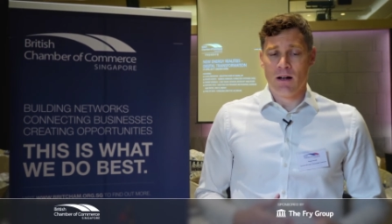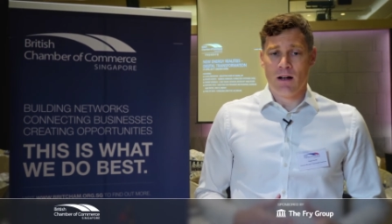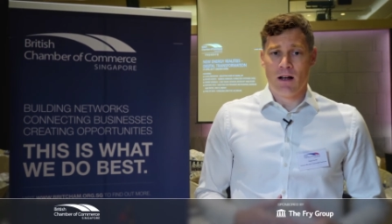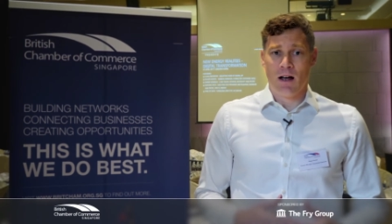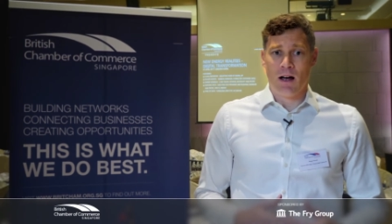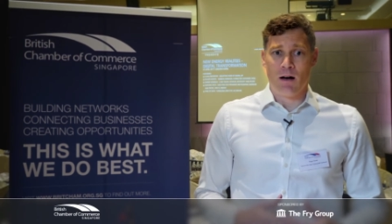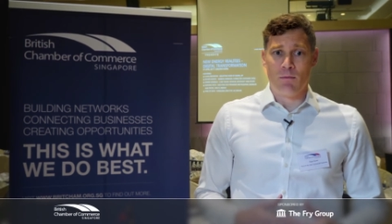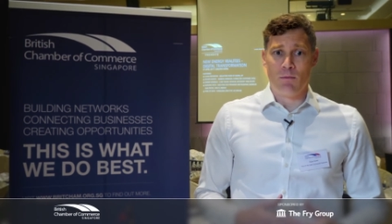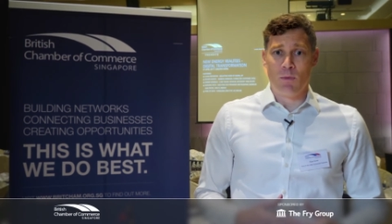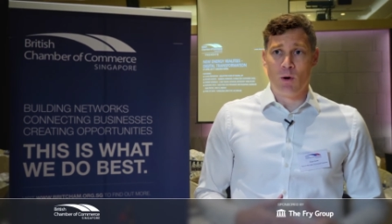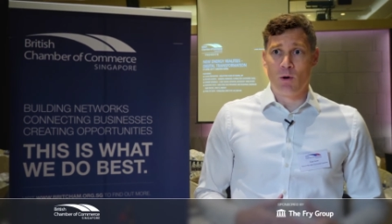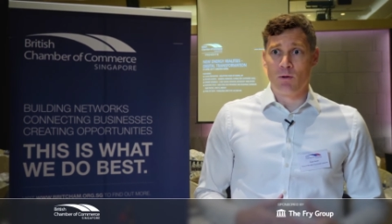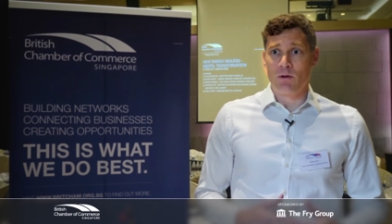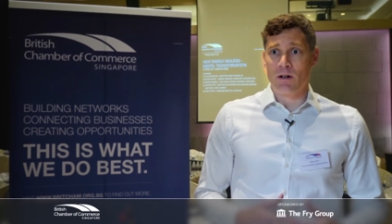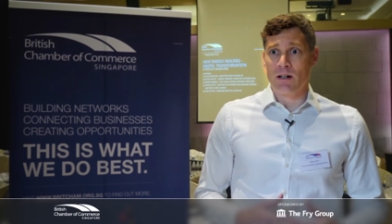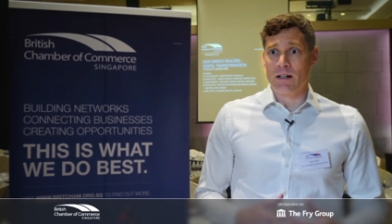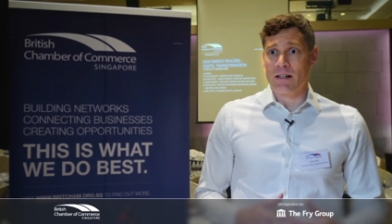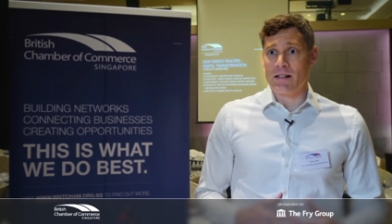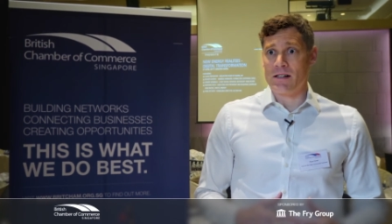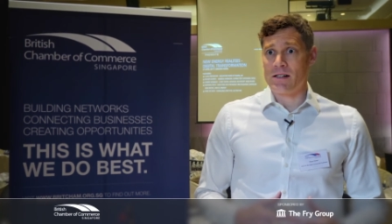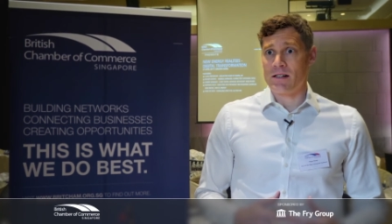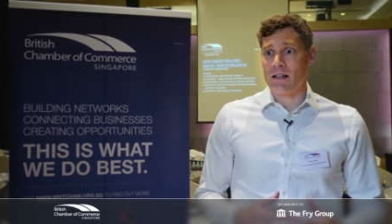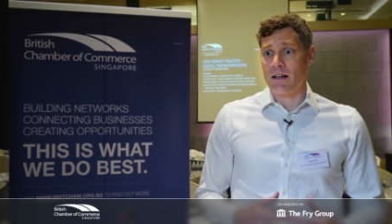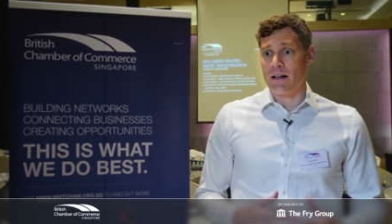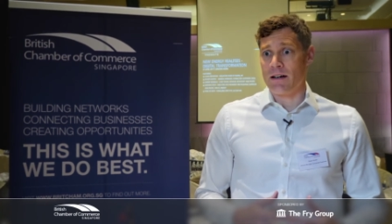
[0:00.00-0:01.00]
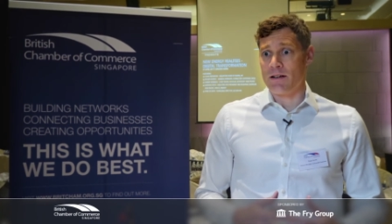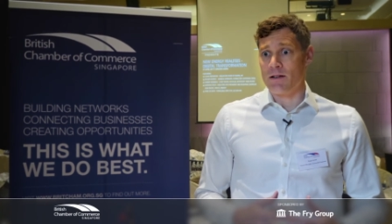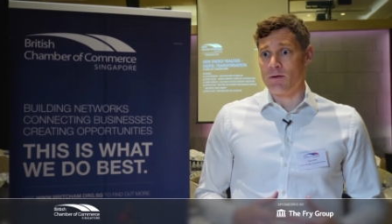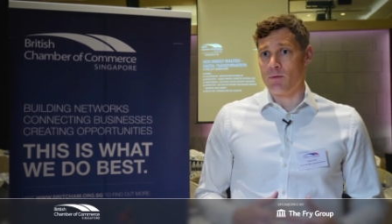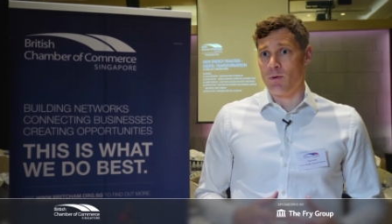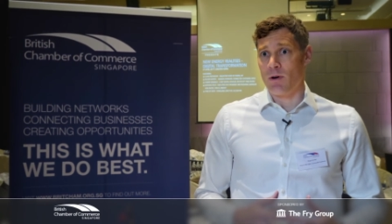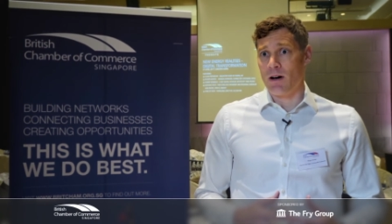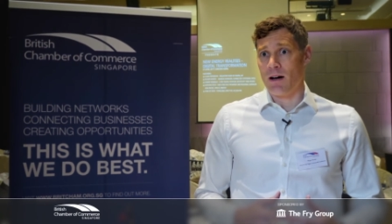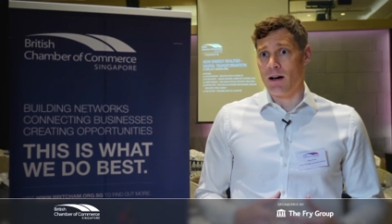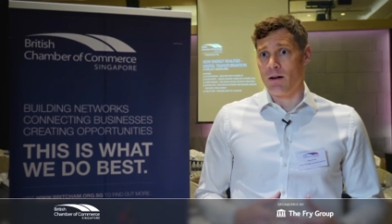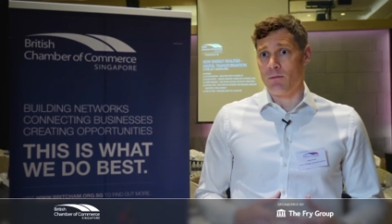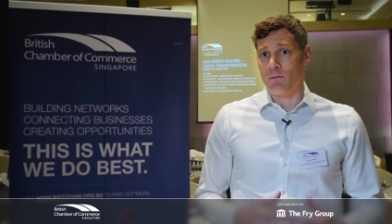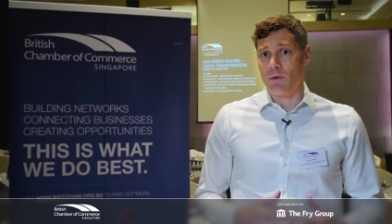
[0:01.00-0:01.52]
uh, more early stage,
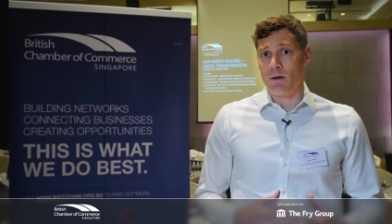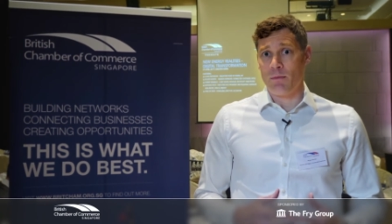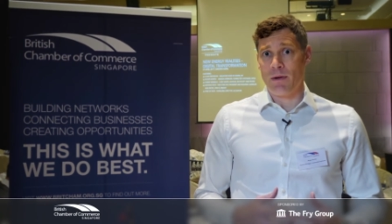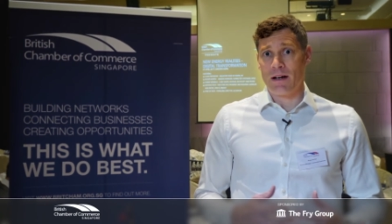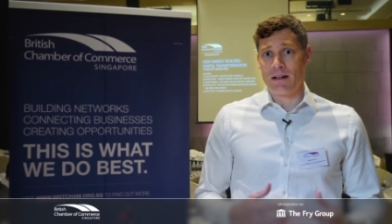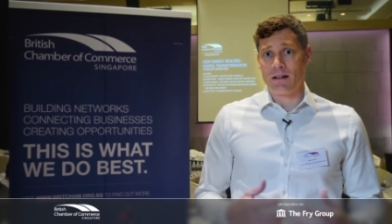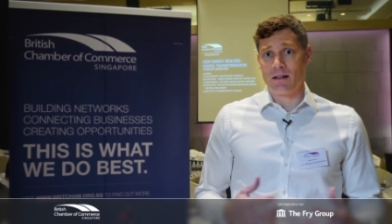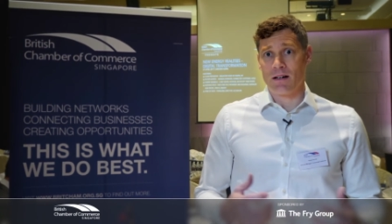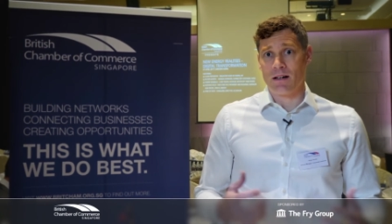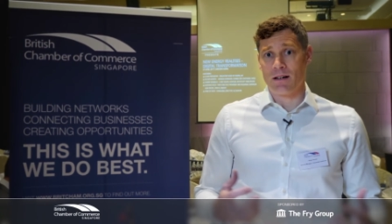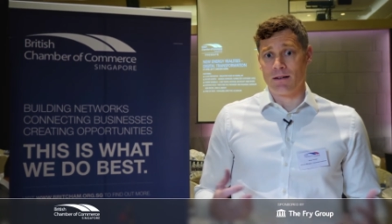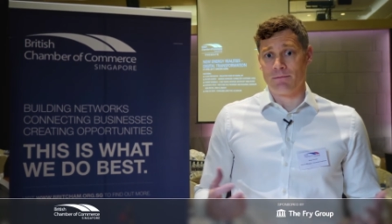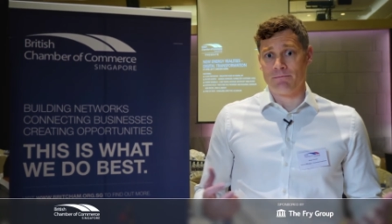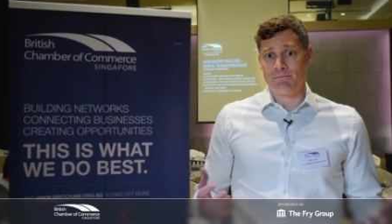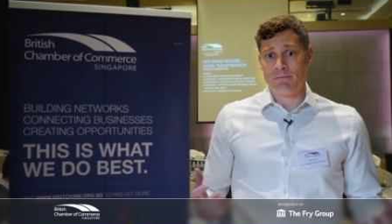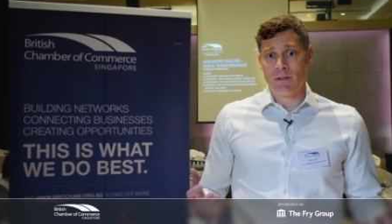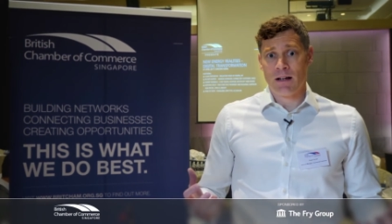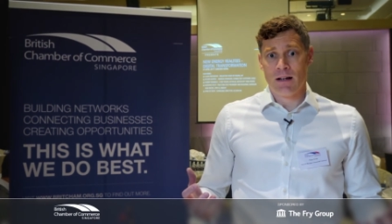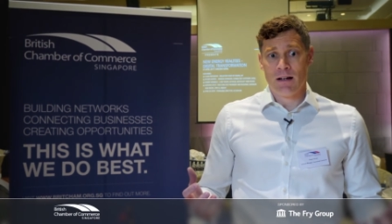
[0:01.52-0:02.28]
where we're making,